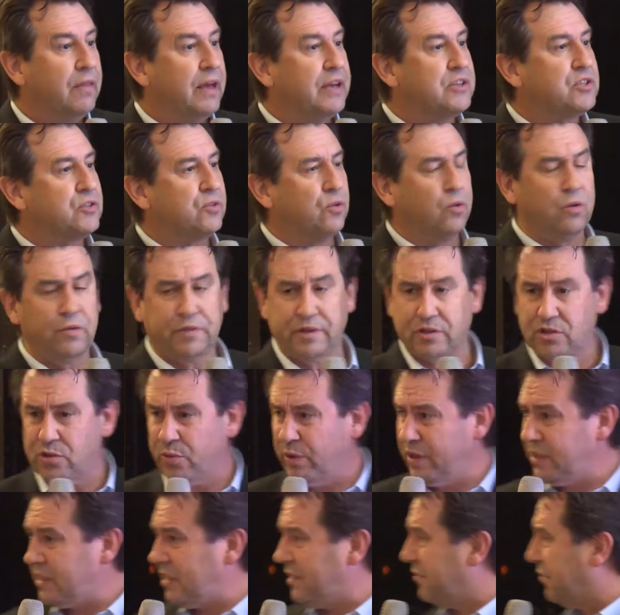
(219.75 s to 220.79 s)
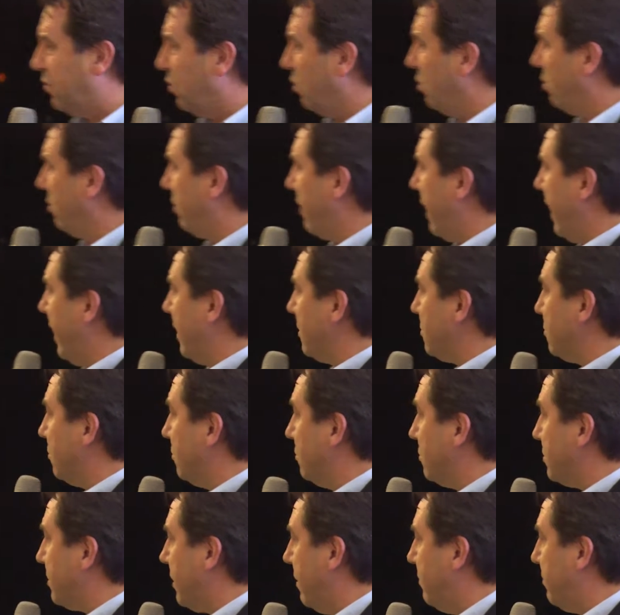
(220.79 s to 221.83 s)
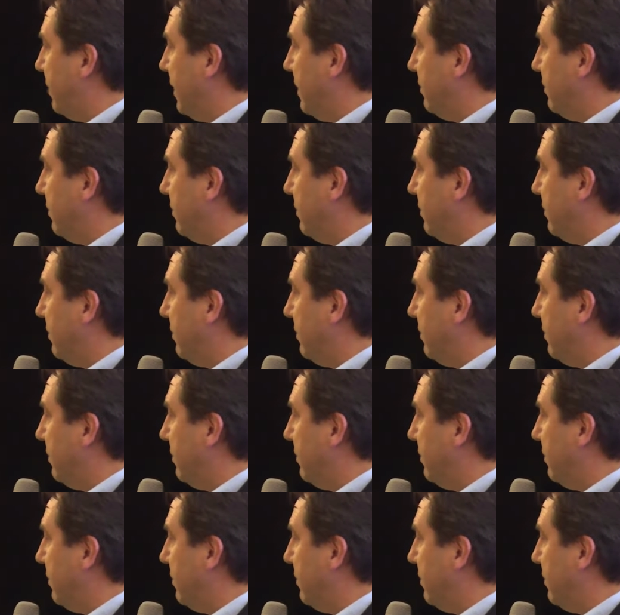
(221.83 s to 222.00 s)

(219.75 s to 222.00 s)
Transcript: They saw the 24,000 or so